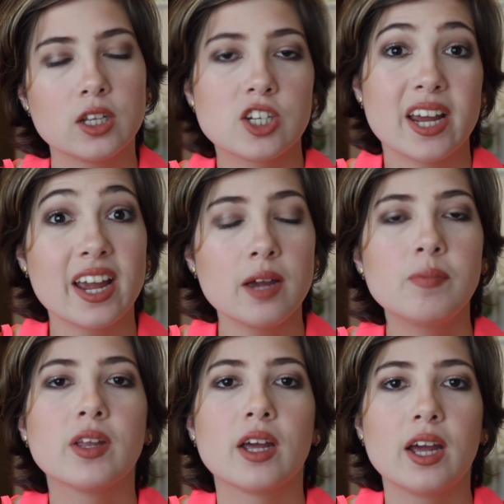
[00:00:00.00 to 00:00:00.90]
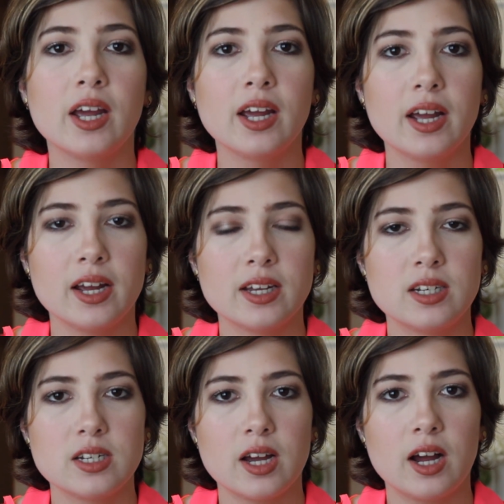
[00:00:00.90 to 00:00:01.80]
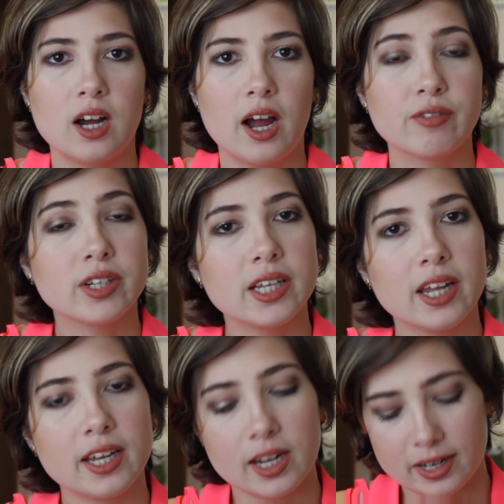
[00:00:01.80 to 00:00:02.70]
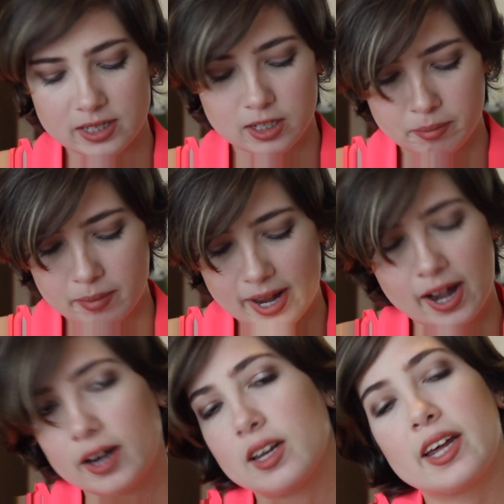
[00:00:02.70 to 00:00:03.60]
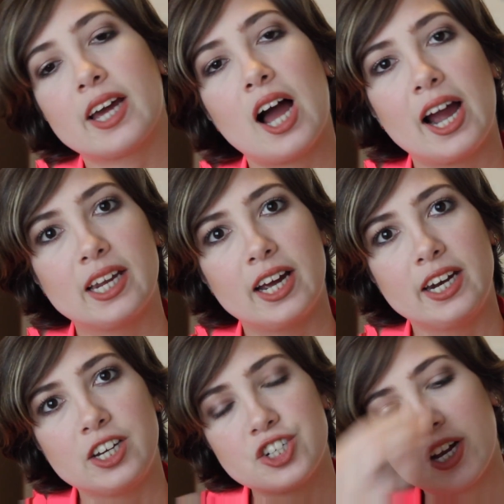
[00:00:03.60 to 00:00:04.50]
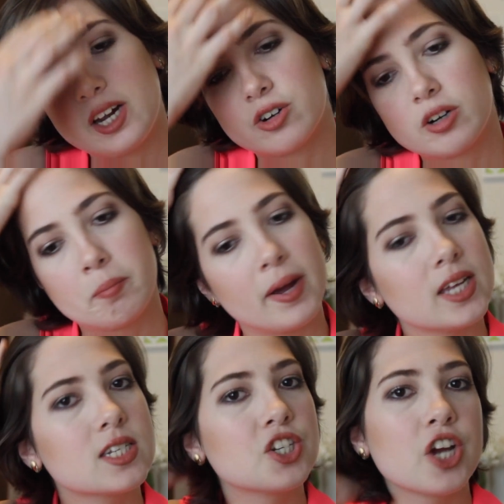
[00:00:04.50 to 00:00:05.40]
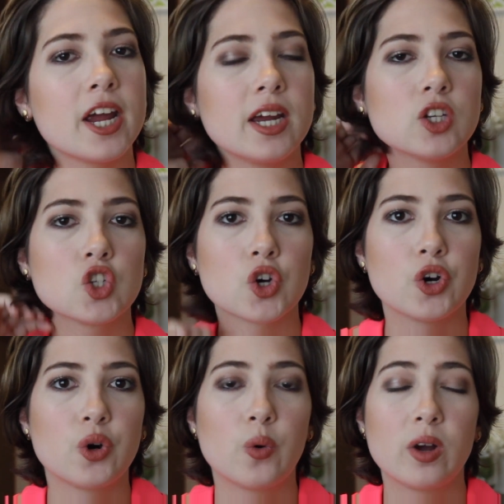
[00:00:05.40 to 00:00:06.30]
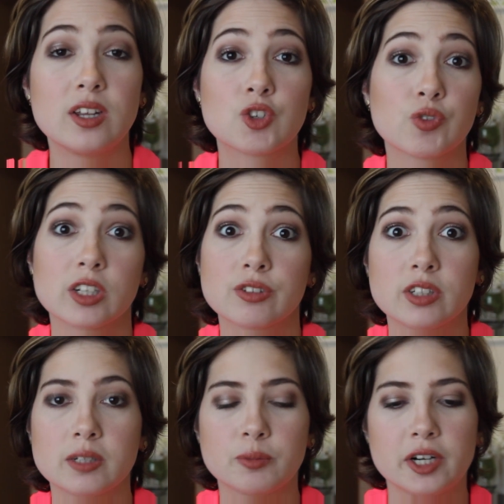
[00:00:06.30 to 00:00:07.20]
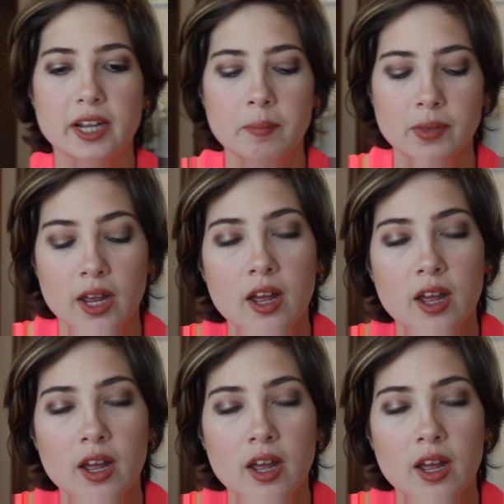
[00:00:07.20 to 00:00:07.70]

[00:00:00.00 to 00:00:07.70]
today. And I really like it. It's a matte like highlighting shade or base shade, so it's really, really pretty.